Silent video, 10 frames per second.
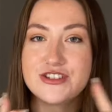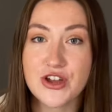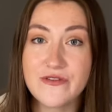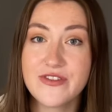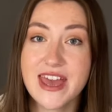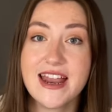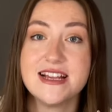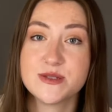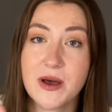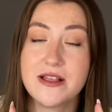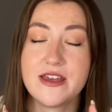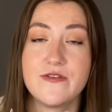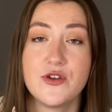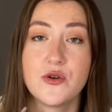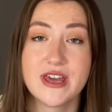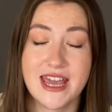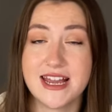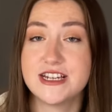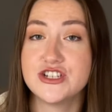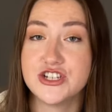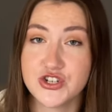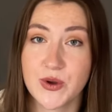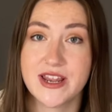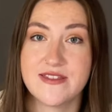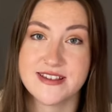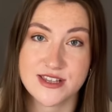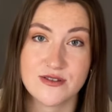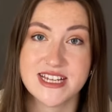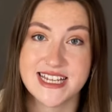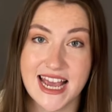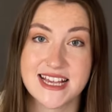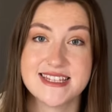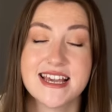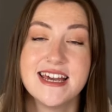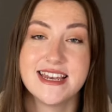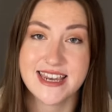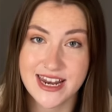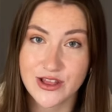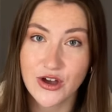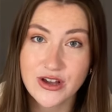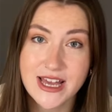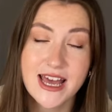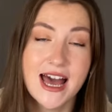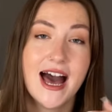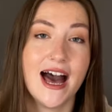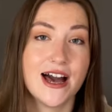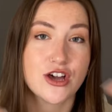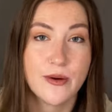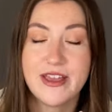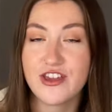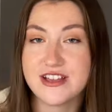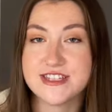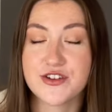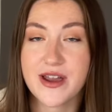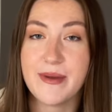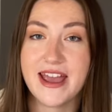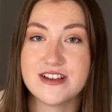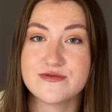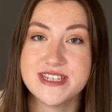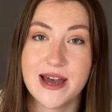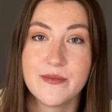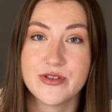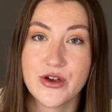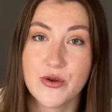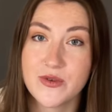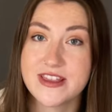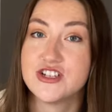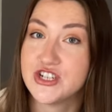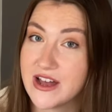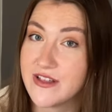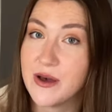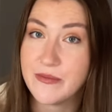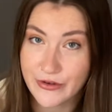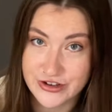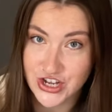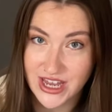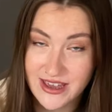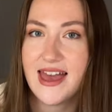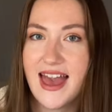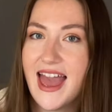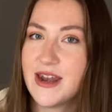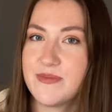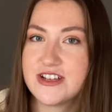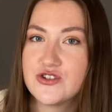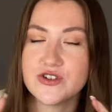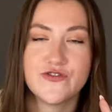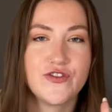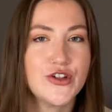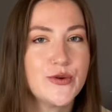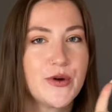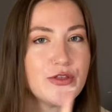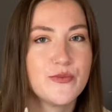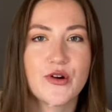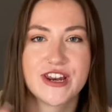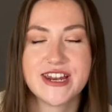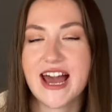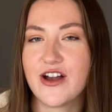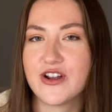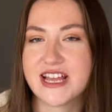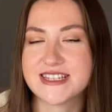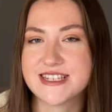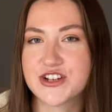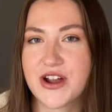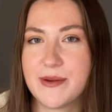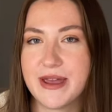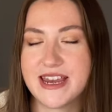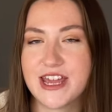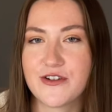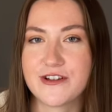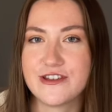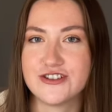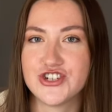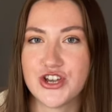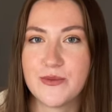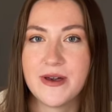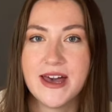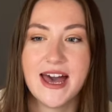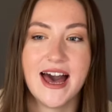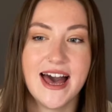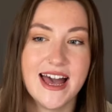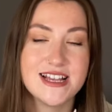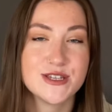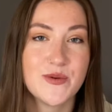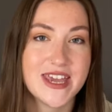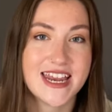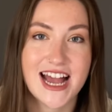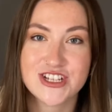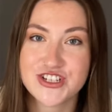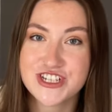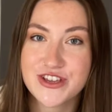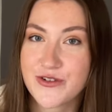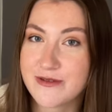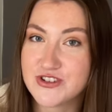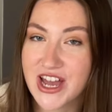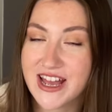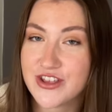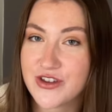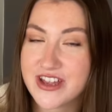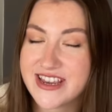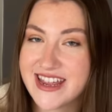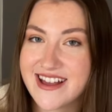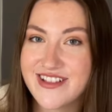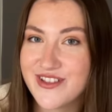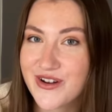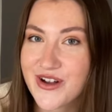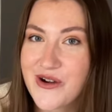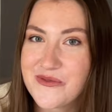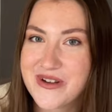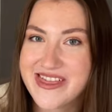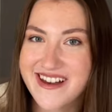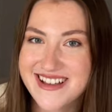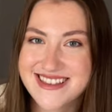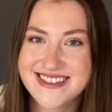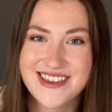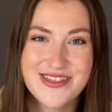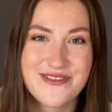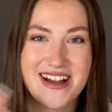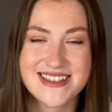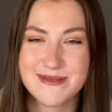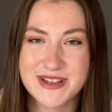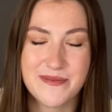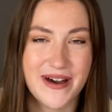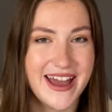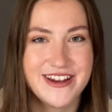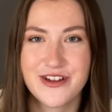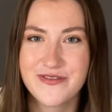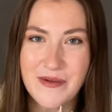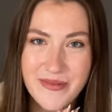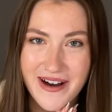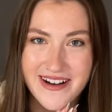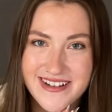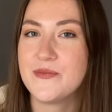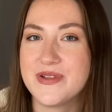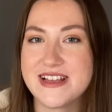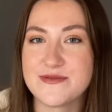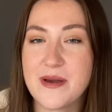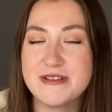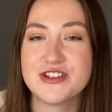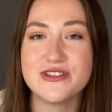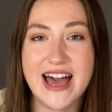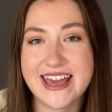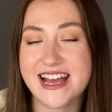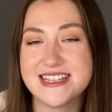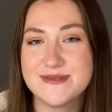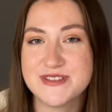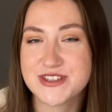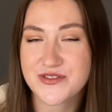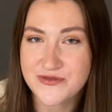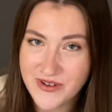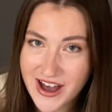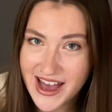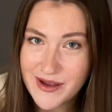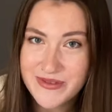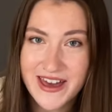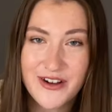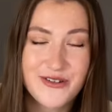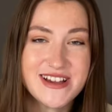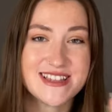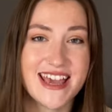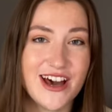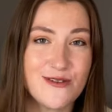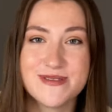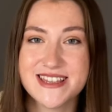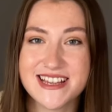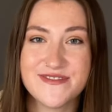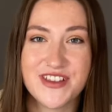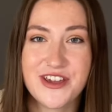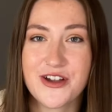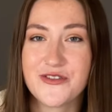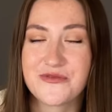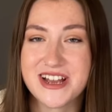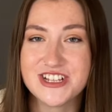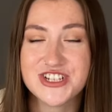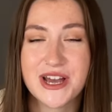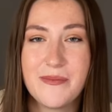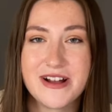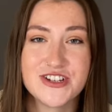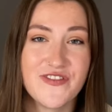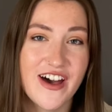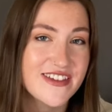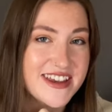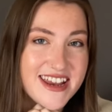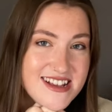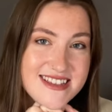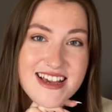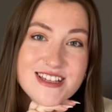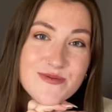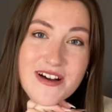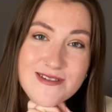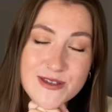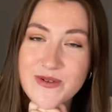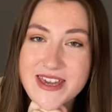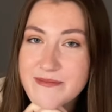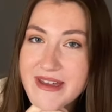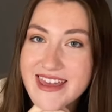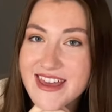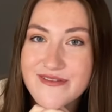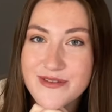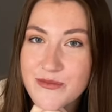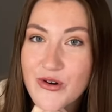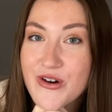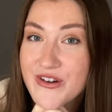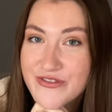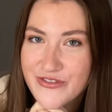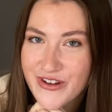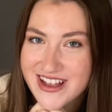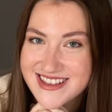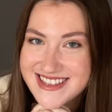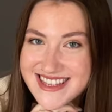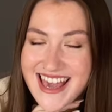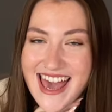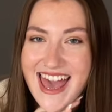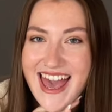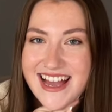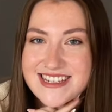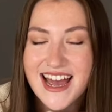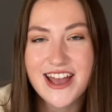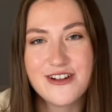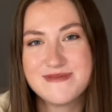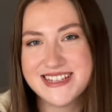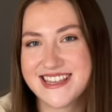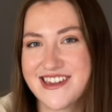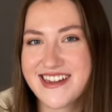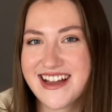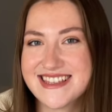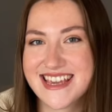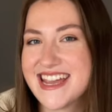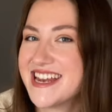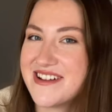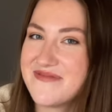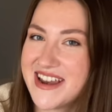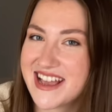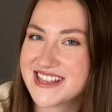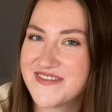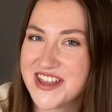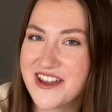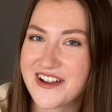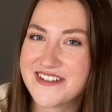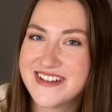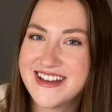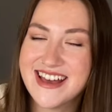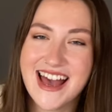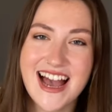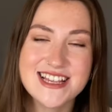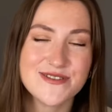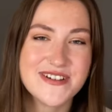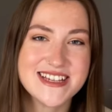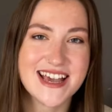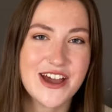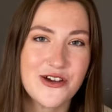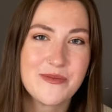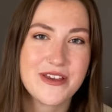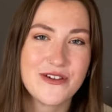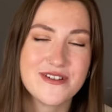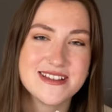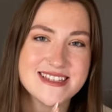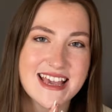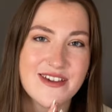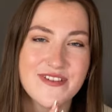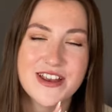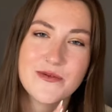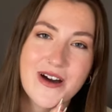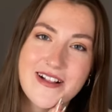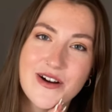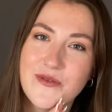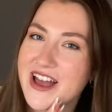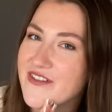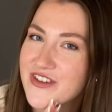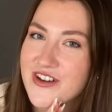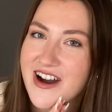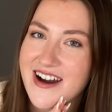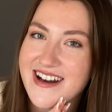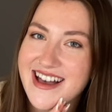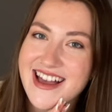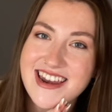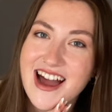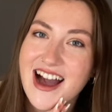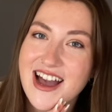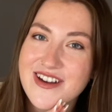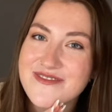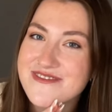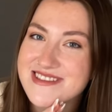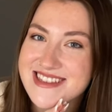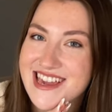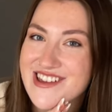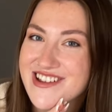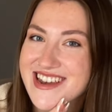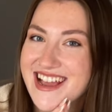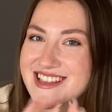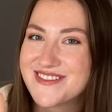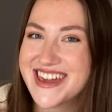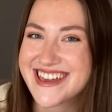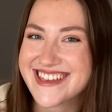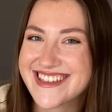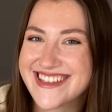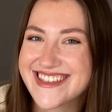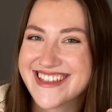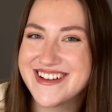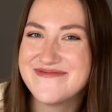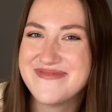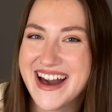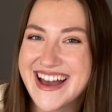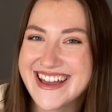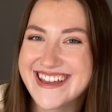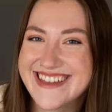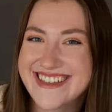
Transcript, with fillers: Don't forget as well, if you're keen to join the Salty Days knit along, uh, comment your Instagram handle down below with the shell emoji and be sure to follow both Morgan and I on Instagram and here on YouTube uh, so we can add you to the group chat and you can knit along with us throughout September and November. Please remember to like and subscribe, that always helps this video reach a bunch of other knitters as well so we can make even more friends and I hope to see you guys in my next video. As always, I hope you're safe and well wherever you are, and I will see you next week. Bye!